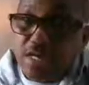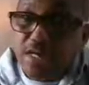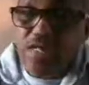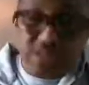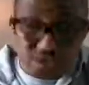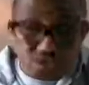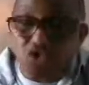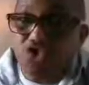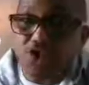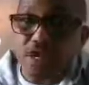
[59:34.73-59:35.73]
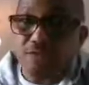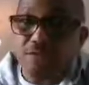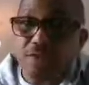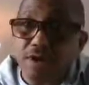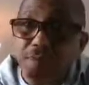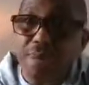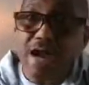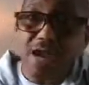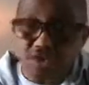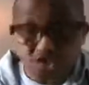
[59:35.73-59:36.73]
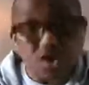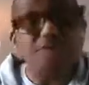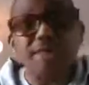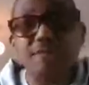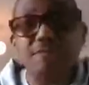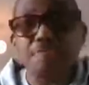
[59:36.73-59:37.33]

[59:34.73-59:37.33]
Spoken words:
it's sustained by something.